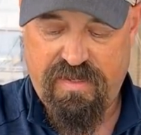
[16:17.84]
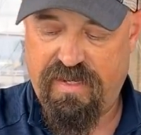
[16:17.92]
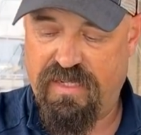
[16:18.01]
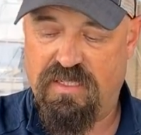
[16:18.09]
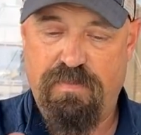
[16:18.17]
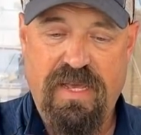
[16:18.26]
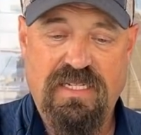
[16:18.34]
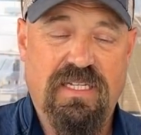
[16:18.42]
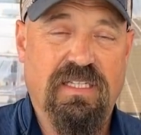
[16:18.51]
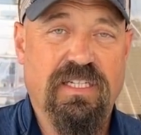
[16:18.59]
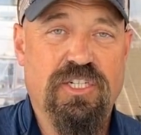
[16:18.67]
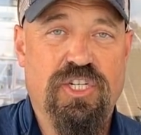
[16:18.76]
it's
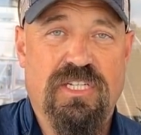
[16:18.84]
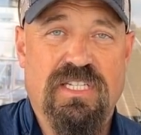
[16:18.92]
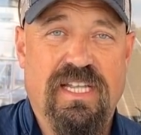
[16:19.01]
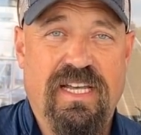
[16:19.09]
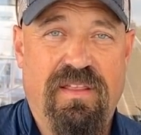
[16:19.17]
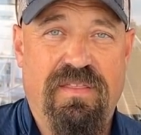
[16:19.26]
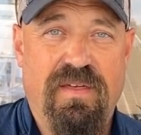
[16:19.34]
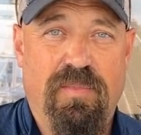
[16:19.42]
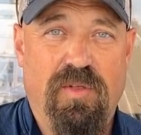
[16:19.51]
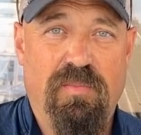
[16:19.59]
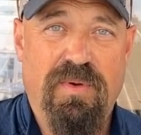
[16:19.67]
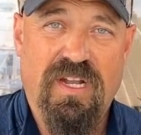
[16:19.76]
basically just like a
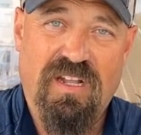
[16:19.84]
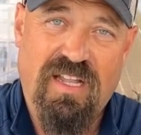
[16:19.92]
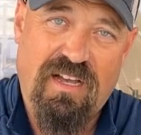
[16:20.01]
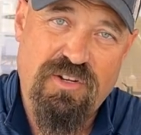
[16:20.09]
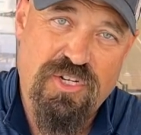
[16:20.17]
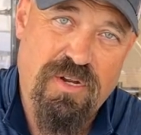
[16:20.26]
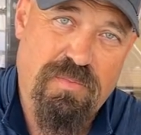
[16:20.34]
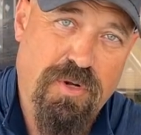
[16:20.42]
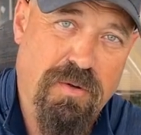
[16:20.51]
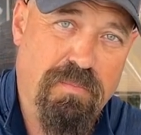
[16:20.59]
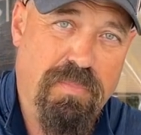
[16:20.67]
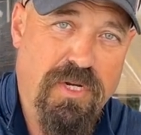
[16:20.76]
thimble, but it allows you to
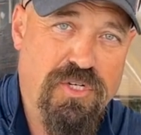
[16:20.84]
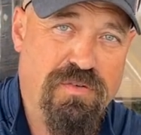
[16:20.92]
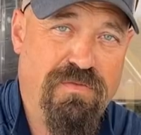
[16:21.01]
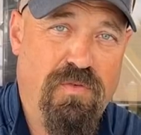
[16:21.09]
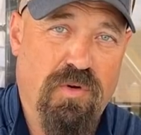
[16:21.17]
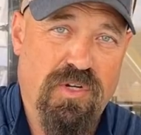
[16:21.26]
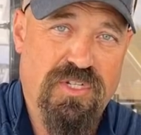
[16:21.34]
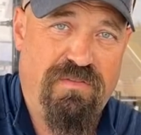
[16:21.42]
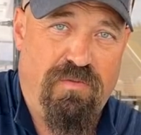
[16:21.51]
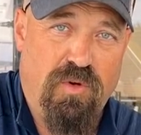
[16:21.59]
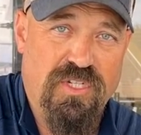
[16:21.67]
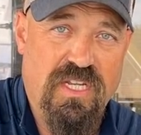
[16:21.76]
put a bunch of force to
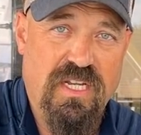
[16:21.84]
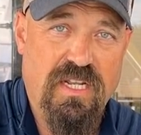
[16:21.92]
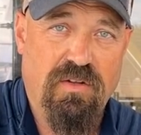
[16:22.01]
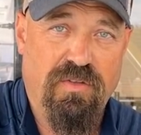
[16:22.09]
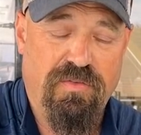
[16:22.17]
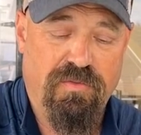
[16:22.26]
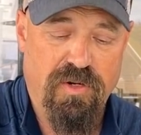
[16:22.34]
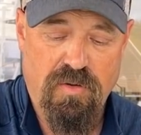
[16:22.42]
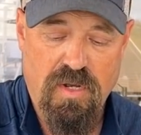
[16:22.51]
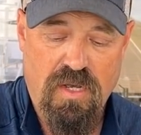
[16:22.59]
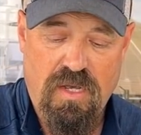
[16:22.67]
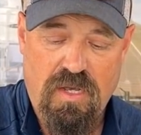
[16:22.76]
force a needle through
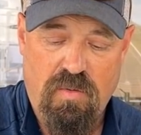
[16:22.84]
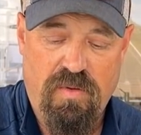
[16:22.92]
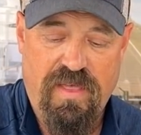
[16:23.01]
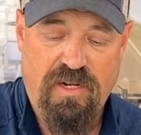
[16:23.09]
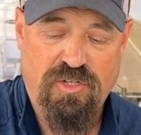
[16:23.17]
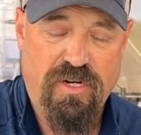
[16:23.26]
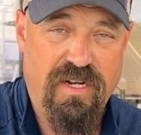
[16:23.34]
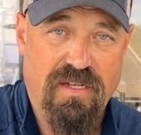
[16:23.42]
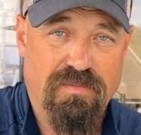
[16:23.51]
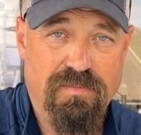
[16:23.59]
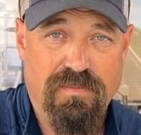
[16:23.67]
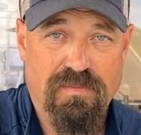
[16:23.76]
without trying to,
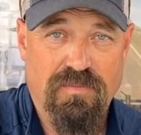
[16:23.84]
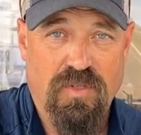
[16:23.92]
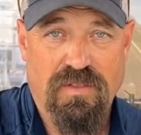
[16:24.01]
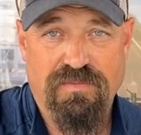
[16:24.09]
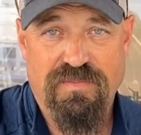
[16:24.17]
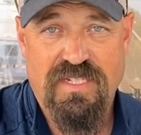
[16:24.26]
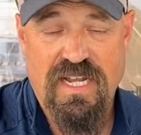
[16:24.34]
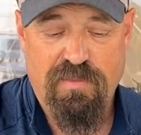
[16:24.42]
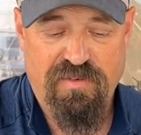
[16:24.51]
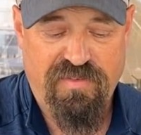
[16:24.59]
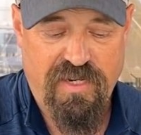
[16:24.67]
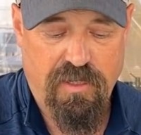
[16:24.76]
well, stab
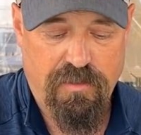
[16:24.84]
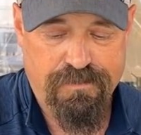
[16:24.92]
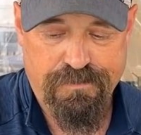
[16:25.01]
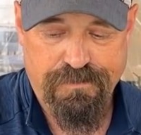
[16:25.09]
your finger.